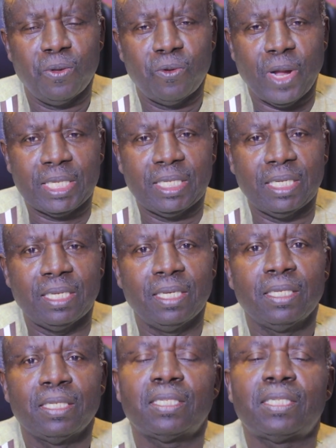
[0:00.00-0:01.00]
What
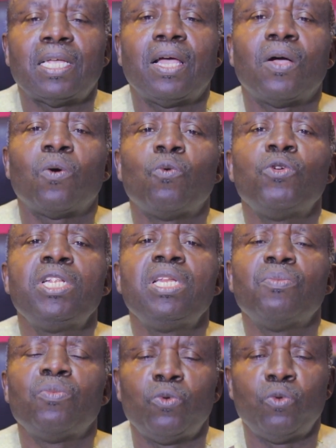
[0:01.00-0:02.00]
say,
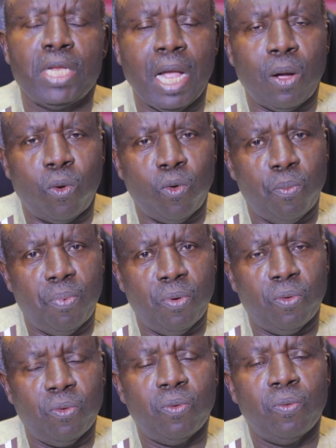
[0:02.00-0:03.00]
Unim
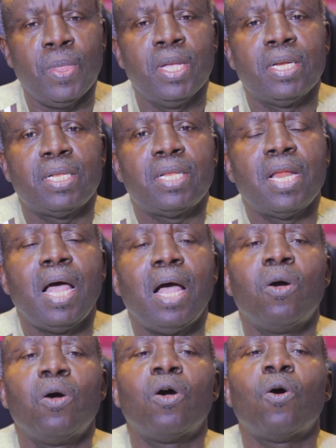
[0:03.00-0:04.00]
Unyankopon, na
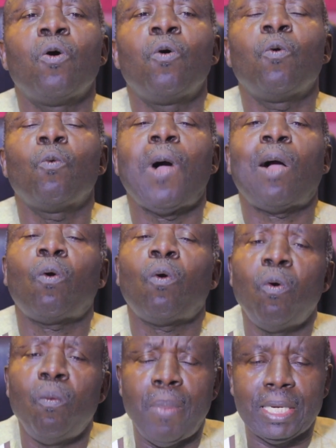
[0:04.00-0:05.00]

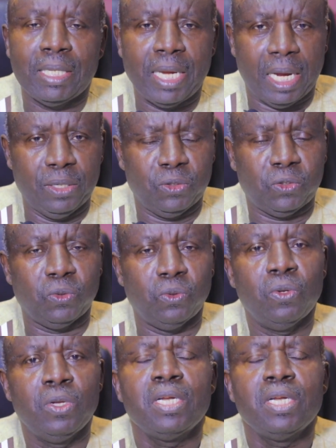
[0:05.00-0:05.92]
Wakuma dinosaur.